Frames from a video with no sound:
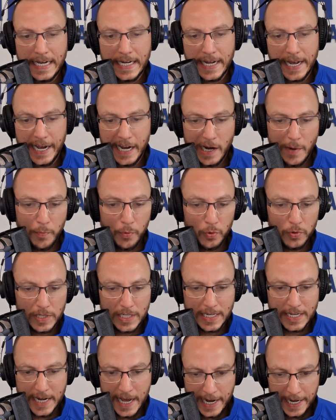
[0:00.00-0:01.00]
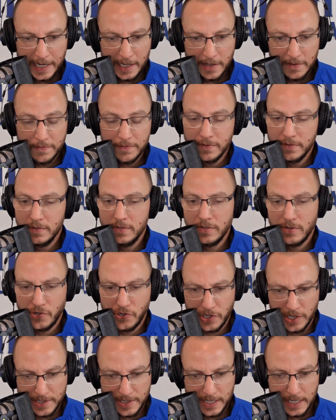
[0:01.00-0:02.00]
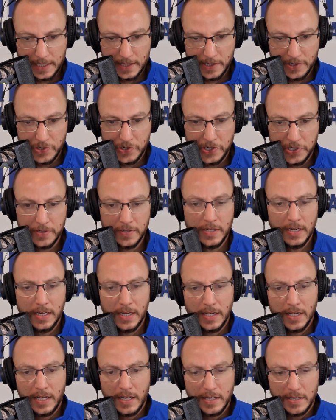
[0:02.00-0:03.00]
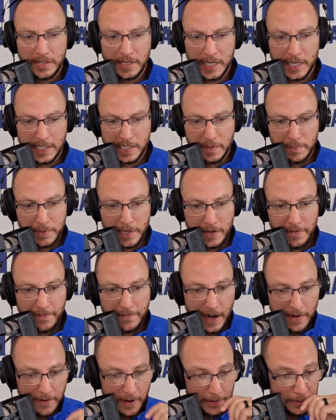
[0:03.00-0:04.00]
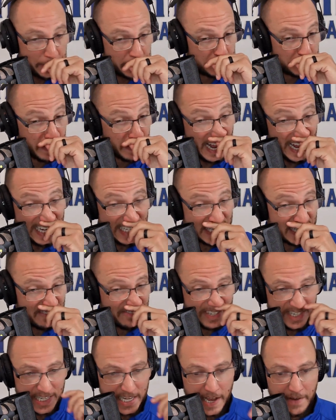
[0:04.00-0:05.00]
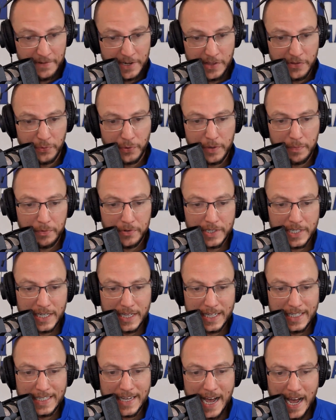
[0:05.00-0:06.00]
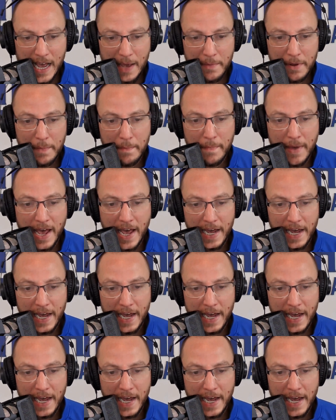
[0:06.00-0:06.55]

and April is negative, just like this year, the S&P 500 is positive 73% of the time in